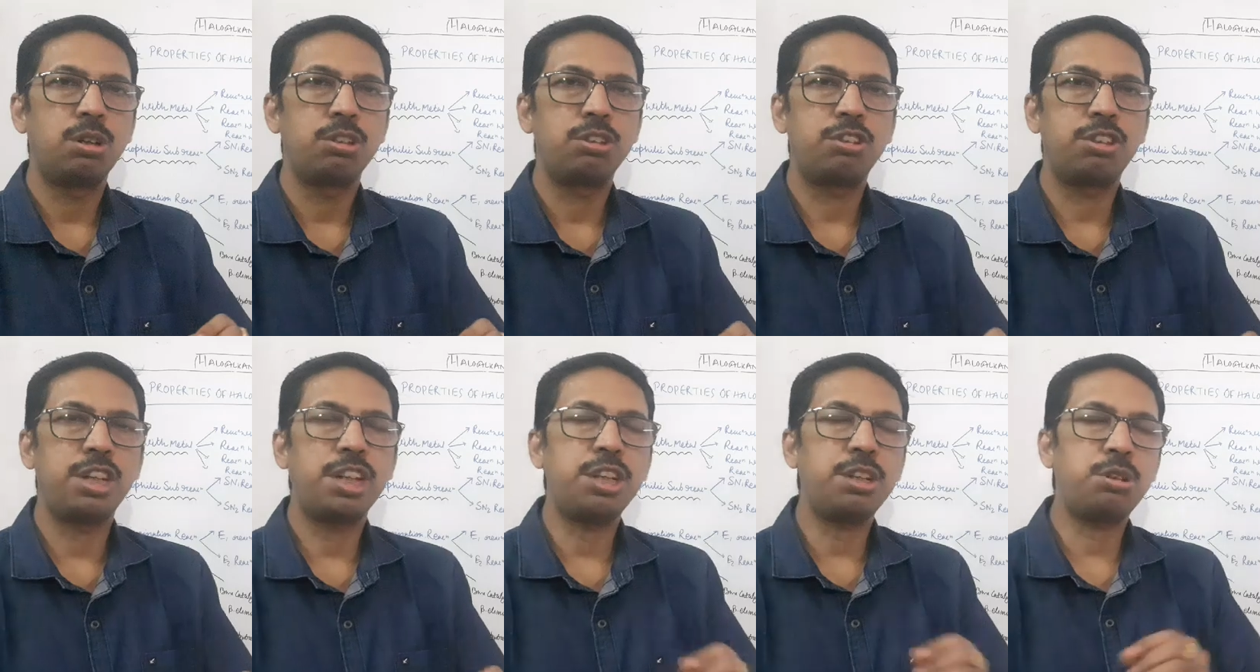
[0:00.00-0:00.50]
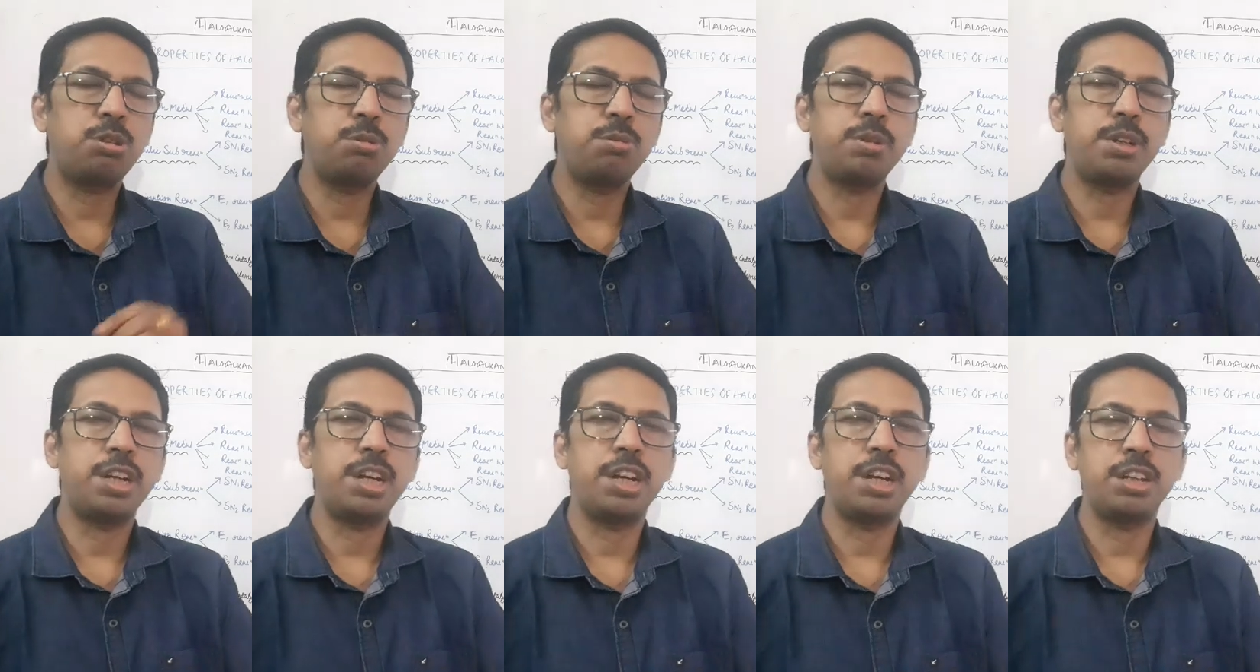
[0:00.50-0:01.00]
said to
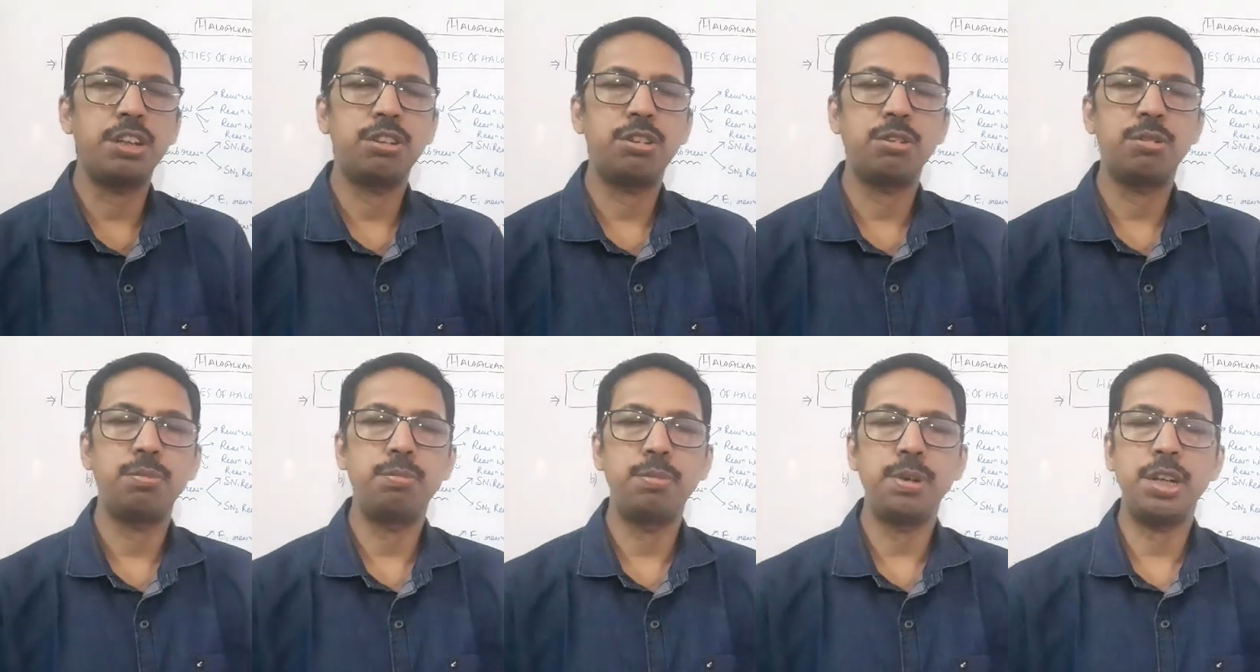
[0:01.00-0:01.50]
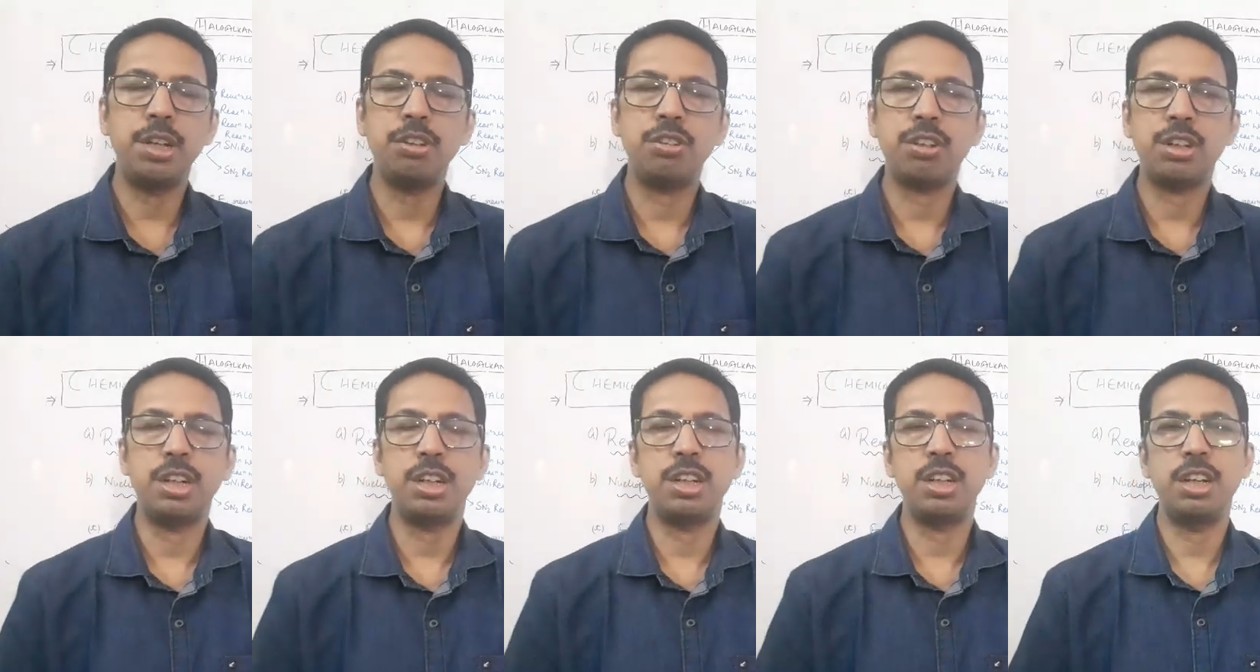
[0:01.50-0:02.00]
be as base
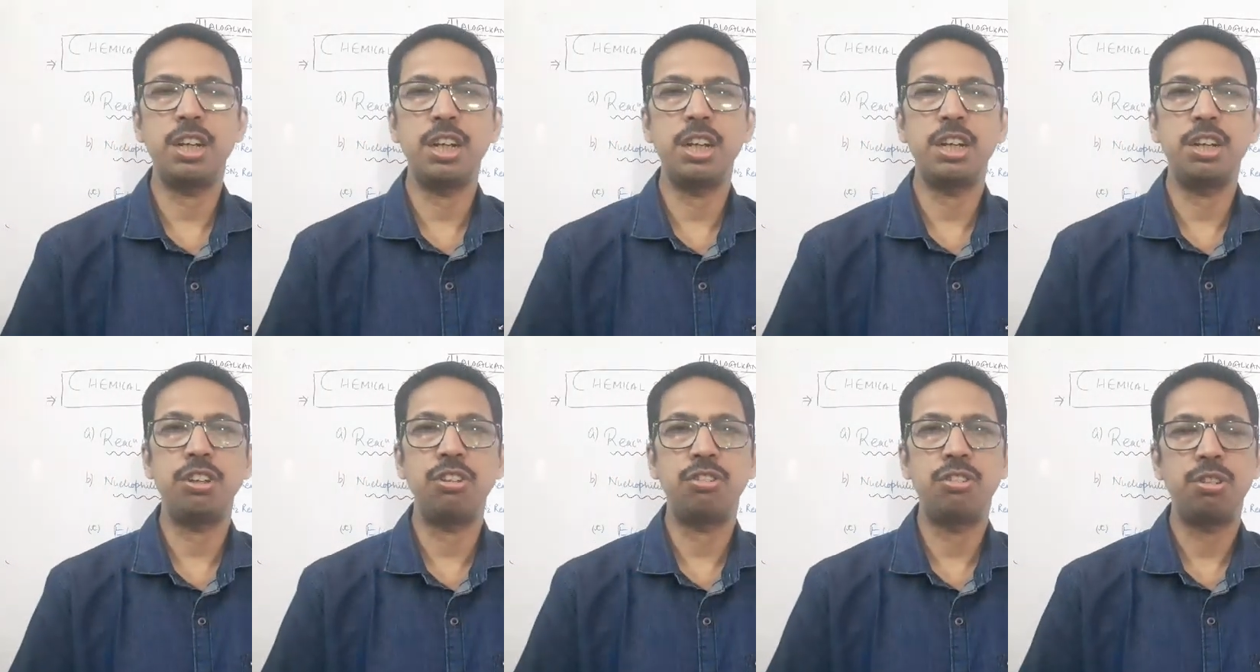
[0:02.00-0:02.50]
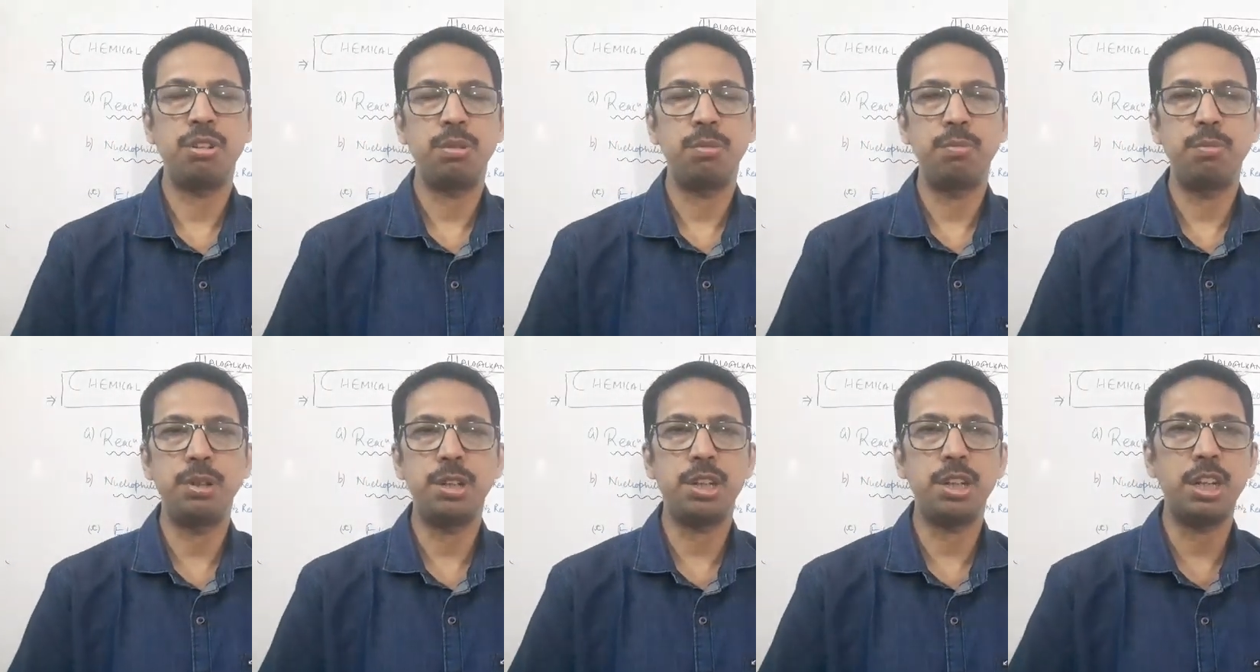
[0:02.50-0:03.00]
catalyzed
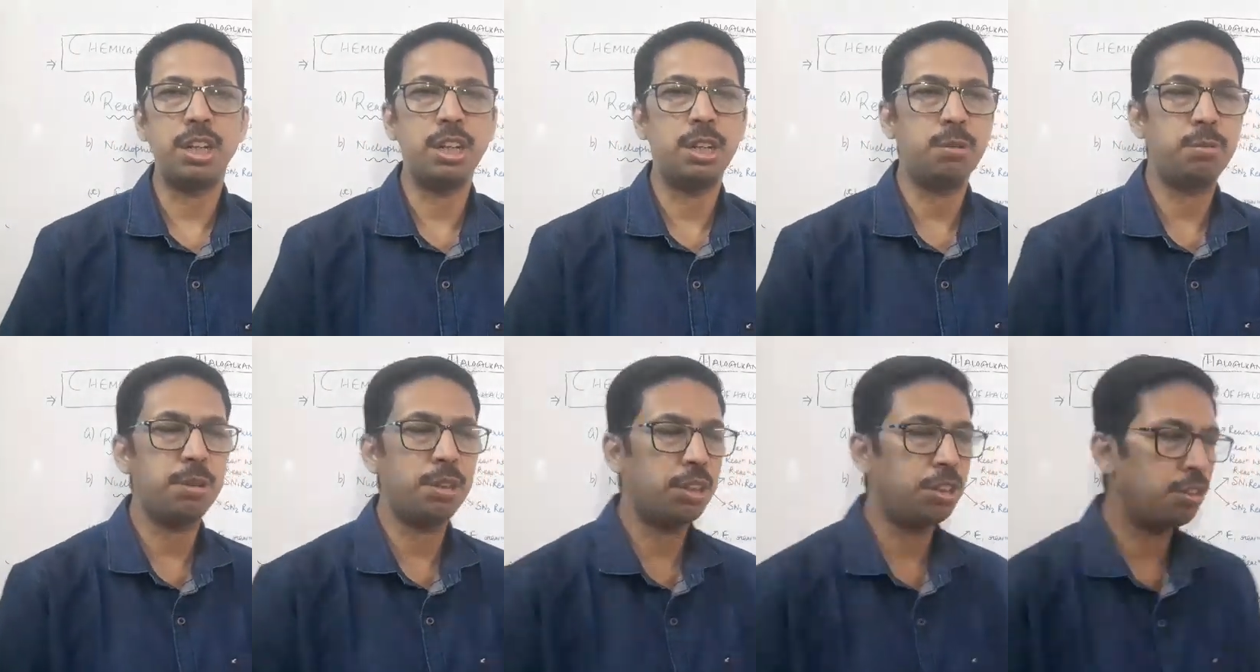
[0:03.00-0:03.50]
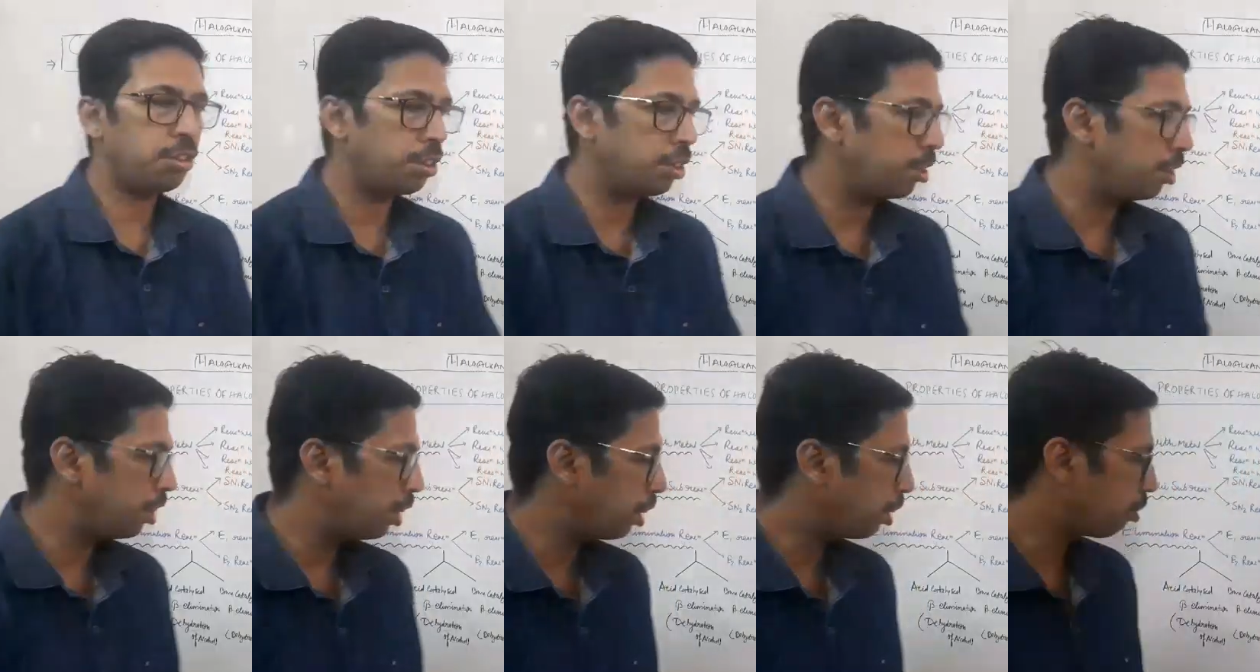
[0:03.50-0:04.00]
beta
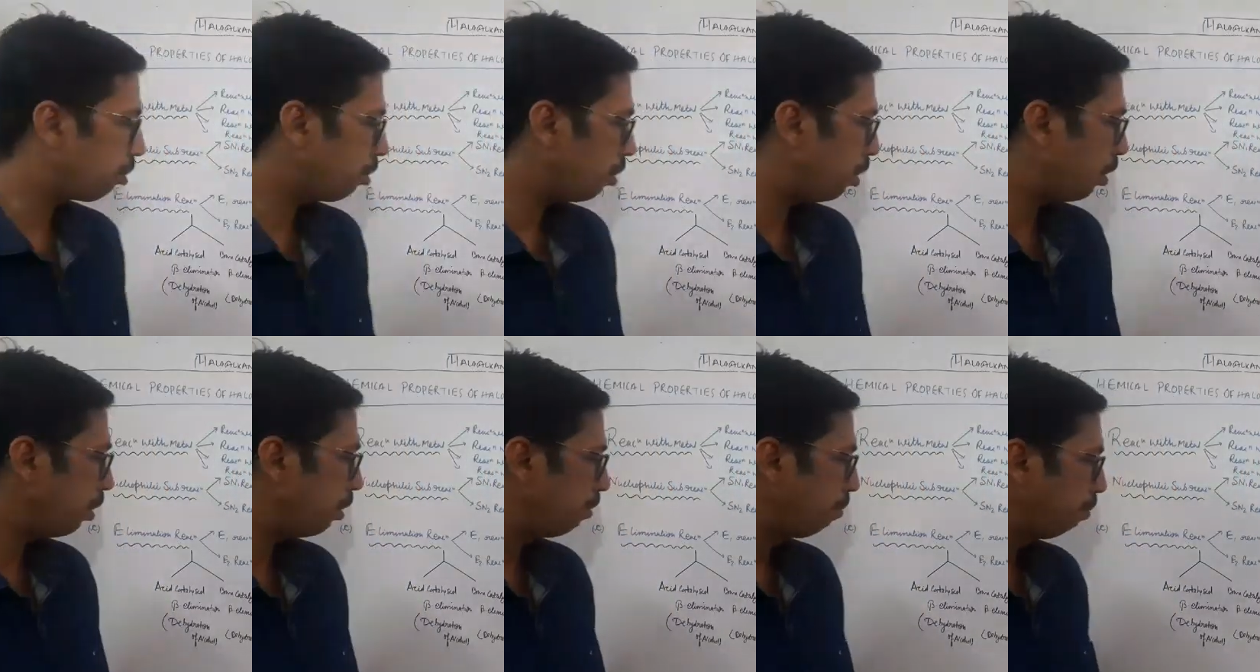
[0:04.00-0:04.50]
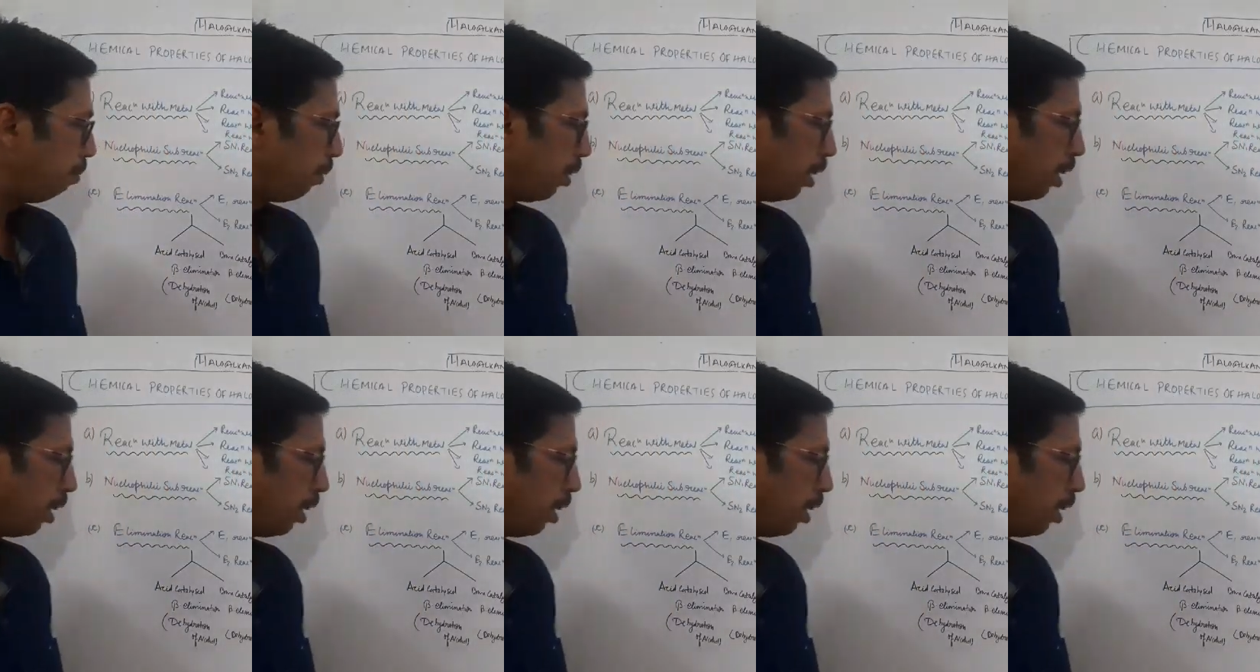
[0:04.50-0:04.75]
elimination reaction,